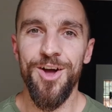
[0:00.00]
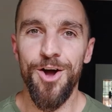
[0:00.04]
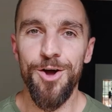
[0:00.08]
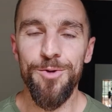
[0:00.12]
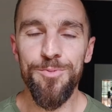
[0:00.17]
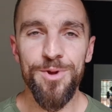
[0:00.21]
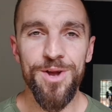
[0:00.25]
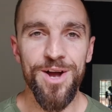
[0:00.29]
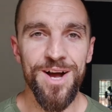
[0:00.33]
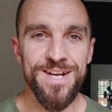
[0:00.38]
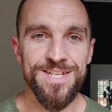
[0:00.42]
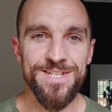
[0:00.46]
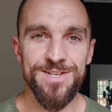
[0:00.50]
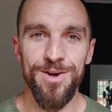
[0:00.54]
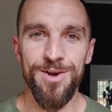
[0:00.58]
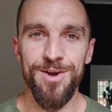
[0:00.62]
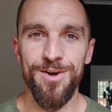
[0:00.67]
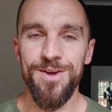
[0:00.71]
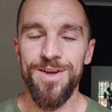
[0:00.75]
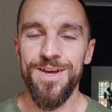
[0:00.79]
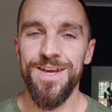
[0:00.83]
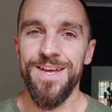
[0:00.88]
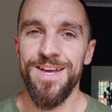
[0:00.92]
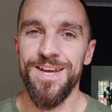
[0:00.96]
hope you guys
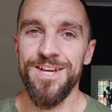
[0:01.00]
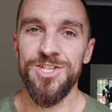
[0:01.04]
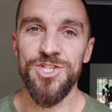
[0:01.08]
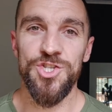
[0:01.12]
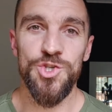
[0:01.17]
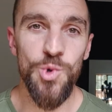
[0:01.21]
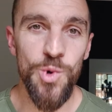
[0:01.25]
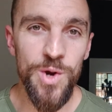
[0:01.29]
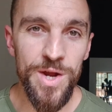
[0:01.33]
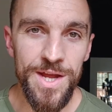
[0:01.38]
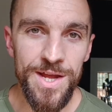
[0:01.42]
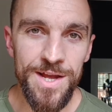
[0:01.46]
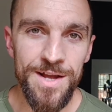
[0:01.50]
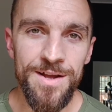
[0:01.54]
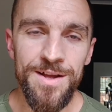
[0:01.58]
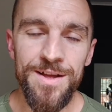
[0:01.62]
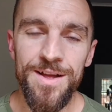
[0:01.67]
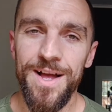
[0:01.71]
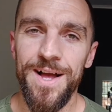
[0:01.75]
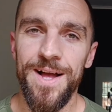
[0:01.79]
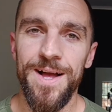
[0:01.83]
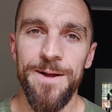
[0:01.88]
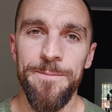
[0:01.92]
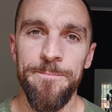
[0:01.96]
are
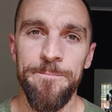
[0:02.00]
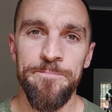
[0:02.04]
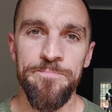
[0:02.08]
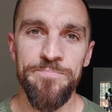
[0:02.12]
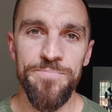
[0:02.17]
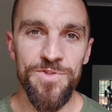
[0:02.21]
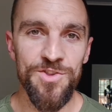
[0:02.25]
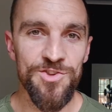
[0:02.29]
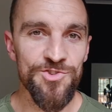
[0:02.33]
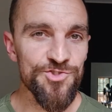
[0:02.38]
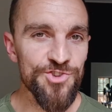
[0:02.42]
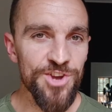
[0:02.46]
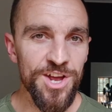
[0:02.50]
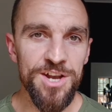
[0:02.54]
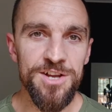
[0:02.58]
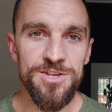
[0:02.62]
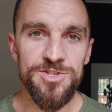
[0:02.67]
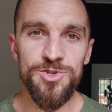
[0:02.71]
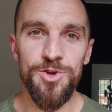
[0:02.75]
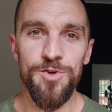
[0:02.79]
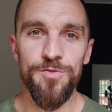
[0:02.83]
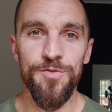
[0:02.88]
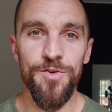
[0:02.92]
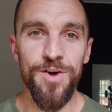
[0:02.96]
enjoying this challenge
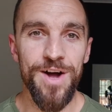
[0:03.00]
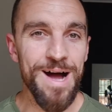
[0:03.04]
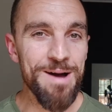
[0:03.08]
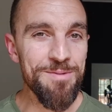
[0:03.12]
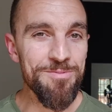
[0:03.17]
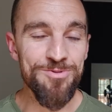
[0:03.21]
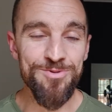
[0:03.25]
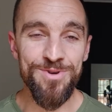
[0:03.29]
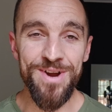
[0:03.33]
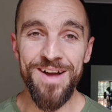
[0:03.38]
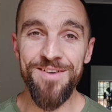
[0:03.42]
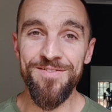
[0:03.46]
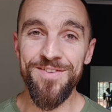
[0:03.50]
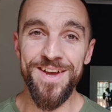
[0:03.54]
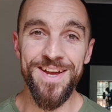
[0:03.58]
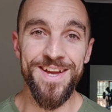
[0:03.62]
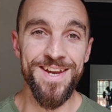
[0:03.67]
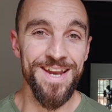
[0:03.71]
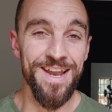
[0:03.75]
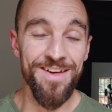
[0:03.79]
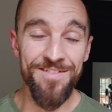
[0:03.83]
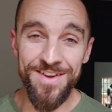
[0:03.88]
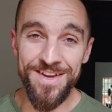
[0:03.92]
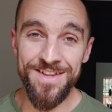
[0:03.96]
so far. I'm thriving
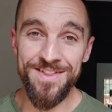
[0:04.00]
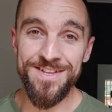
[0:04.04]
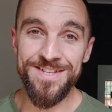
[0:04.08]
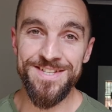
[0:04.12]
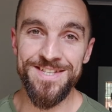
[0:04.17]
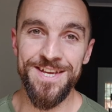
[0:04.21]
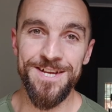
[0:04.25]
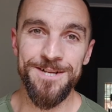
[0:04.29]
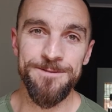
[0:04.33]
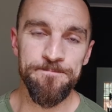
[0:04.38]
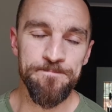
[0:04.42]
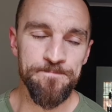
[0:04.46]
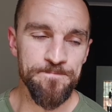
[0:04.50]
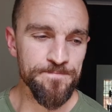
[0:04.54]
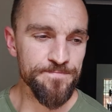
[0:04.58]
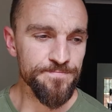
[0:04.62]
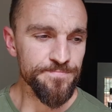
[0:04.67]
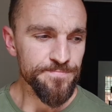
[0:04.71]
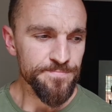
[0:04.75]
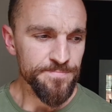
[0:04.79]
and loving this thing.